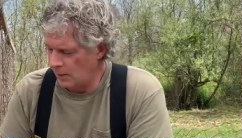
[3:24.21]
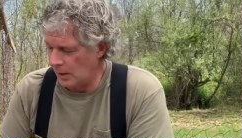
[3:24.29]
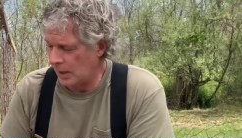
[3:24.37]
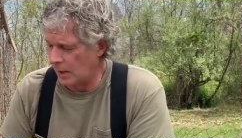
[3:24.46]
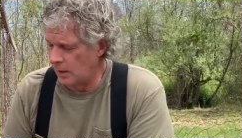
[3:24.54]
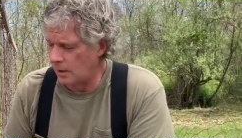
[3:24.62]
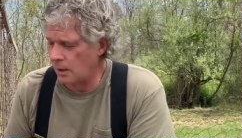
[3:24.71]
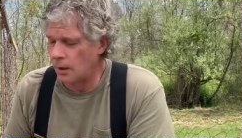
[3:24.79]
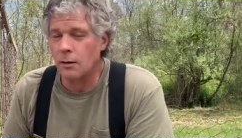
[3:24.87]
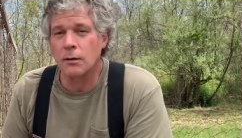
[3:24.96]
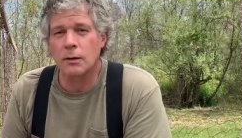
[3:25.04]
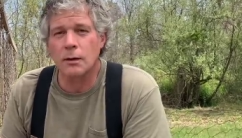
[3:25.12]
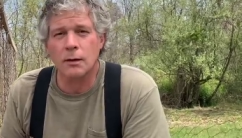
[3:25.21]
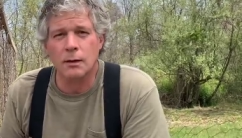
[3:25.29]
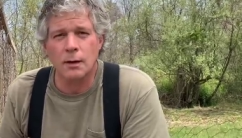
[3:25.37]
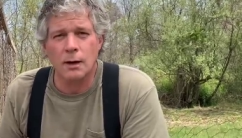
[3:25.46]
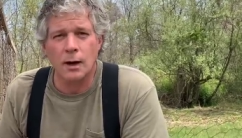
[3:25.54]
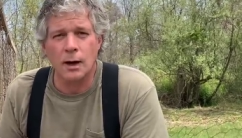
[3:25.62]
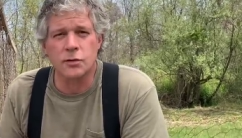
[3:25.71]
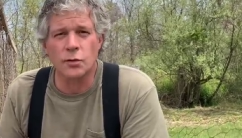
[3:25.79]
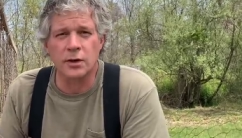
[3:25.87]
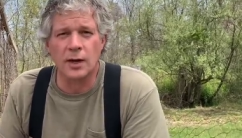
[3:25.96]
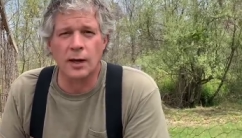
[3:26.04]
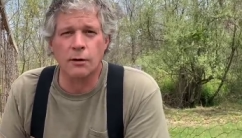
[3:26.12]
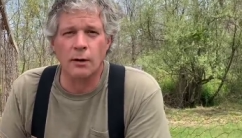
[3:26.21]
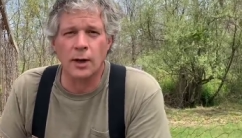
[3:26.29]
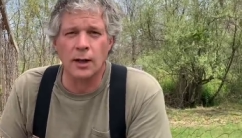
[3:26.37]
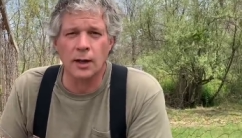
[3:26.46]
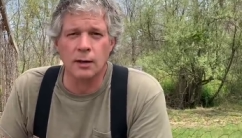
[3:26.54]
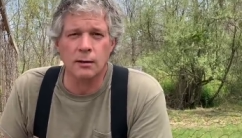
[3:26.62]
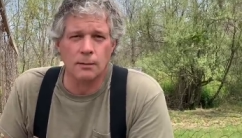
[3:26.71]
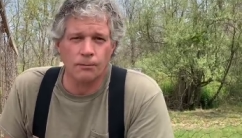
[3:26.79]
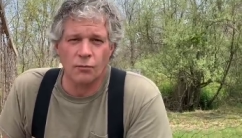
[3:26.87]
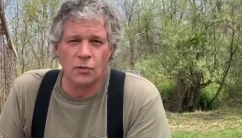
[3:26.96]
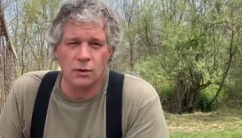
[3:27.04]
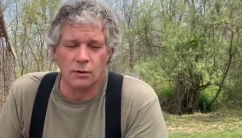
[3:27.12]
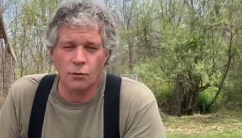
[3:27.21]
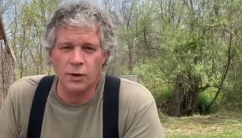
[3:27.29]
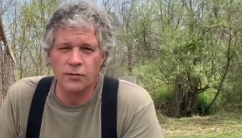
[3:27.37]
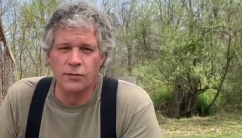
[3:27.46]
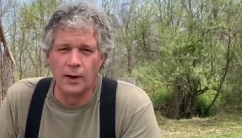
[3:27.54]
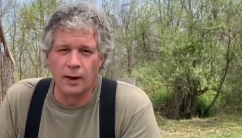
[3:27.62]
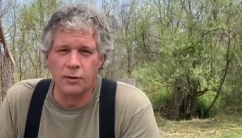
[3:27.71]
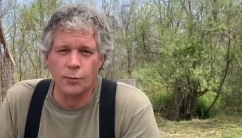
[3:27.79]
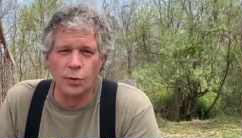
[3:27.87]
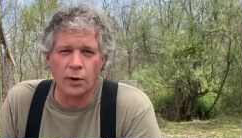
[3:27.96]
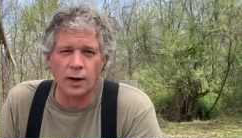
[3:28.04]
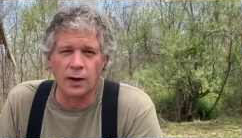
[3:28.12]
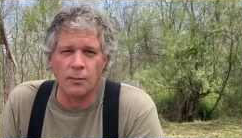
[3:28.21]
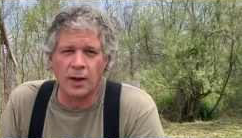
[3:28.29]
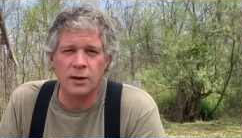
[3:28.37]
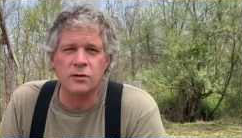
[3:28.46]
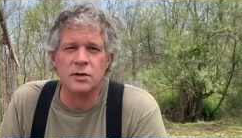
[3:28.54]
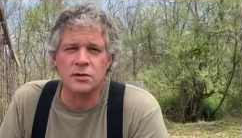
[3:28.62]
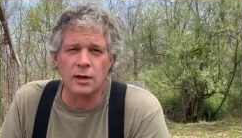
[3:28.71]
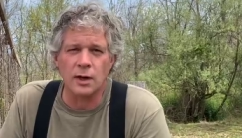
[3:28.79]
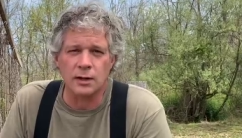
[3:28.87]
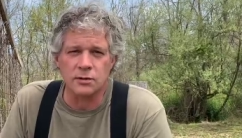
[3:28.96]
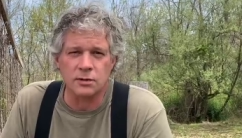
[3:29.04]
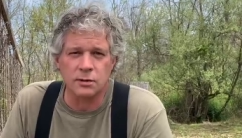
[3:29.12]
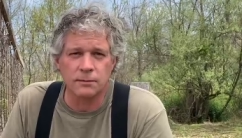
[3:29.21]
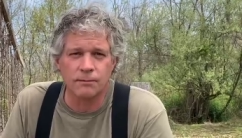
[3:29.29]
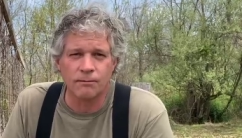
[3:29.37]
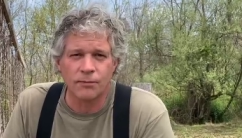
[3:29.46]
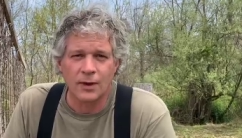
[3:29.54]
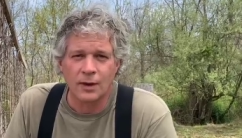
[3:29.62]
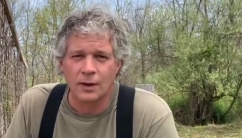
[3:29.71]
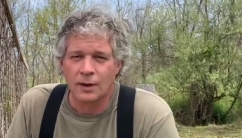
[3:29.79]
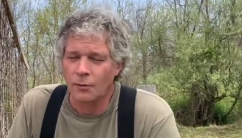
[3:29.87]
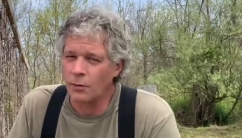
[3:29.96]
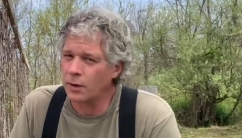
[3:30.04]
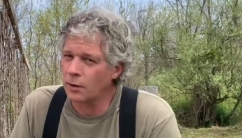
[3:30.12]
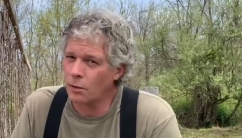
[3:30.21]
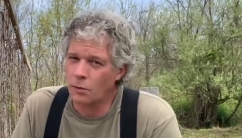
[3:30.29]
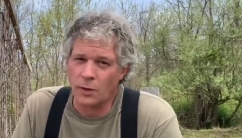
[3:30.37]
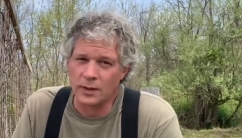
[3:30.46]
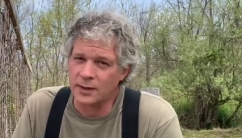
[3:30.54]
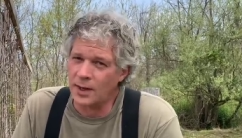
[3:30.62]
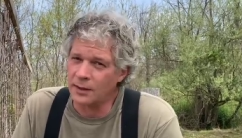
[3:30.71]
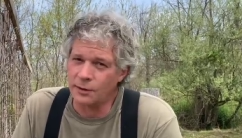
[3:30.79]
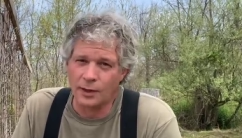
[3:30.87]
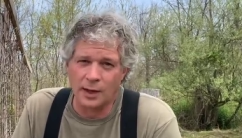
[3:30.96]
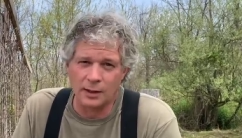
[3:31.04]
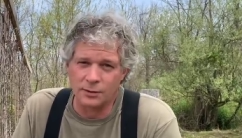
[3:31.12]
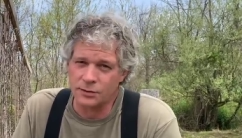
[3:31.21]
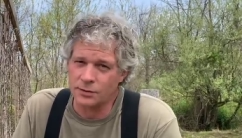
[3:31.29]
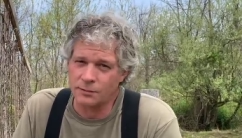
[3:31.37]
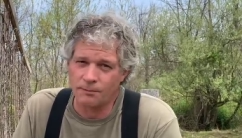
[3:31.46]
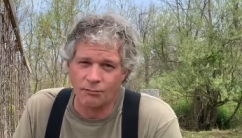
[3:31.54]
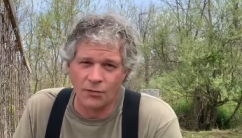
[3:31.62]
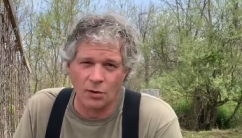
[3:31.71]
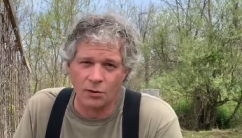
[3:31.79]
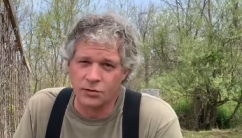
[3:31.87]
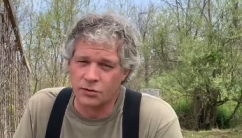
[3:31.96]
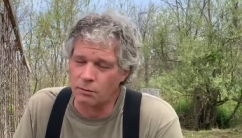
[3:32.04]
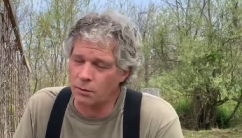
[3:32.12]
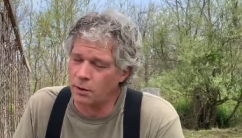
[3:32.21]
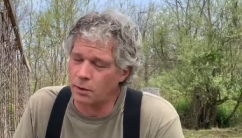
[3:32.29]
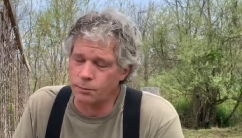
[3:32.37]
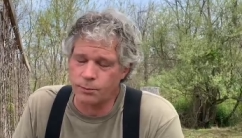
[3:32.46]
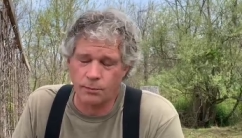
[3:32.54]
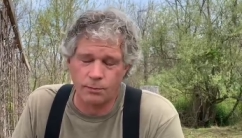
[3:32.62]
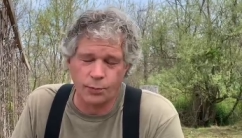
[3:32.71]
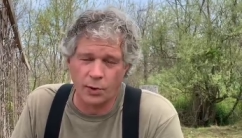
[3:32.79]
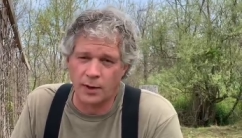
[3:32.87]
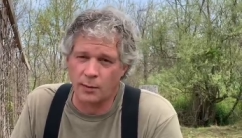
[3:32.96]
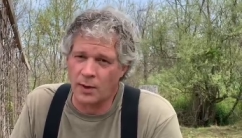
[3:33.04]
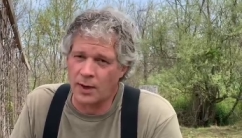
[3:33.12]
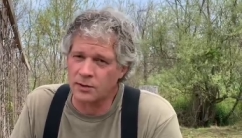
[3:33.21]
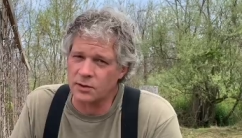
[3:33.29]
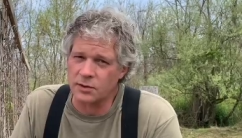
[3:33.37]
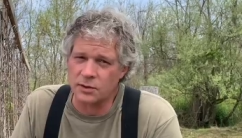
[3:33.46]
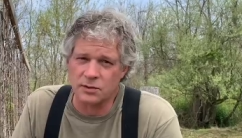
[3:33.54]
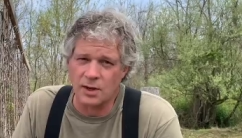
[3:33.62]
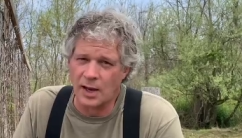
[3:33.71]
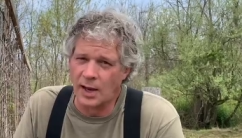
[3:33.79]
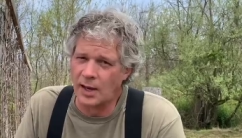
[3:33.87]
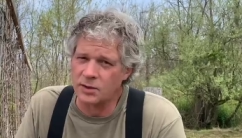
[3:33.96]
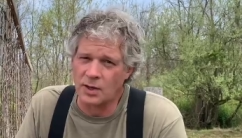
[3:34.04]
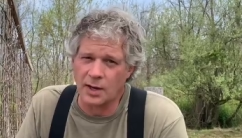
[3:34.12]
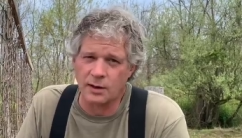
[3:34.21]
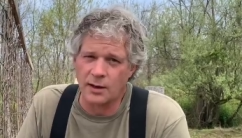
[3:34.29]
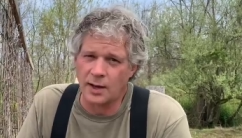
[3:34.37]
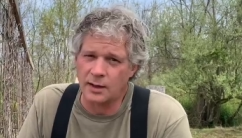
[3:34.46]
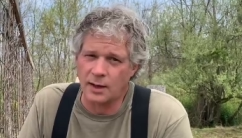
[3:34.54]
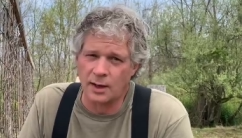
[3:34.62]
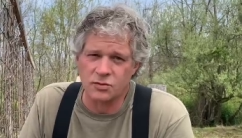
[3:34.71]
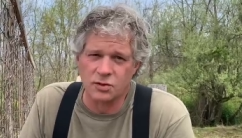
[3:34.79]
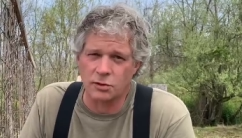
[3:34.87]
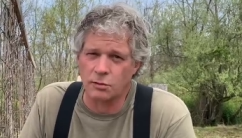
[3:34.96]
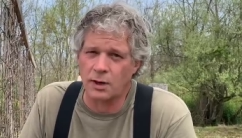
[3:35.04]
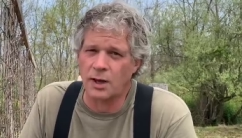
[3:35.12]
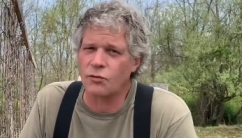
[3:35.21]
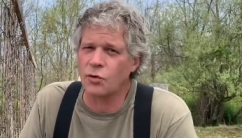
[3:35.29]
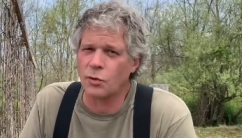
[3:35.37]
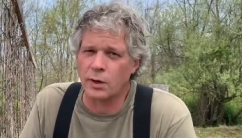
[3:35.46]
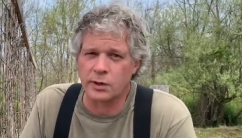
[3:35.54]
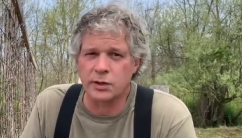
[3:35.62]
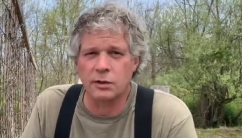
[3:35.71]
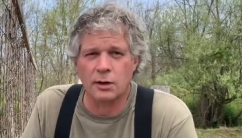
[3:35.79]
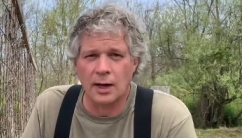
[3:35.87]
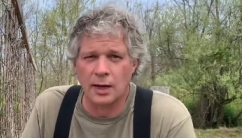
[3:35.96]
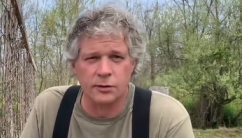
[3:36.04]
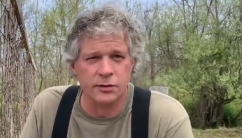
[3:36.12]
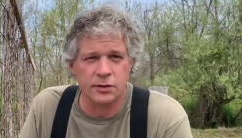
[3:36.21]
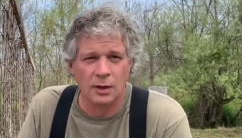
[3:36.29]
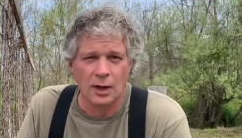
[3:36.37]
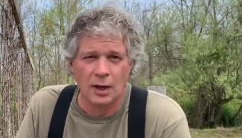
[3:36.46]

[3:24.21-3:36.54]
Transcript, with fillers: and uh, as we're decorating it, we found a praying mantis nest. Well, you don't want that in your house. Those little praying mantises, they hatch out of that nest and they're everywhere in your house.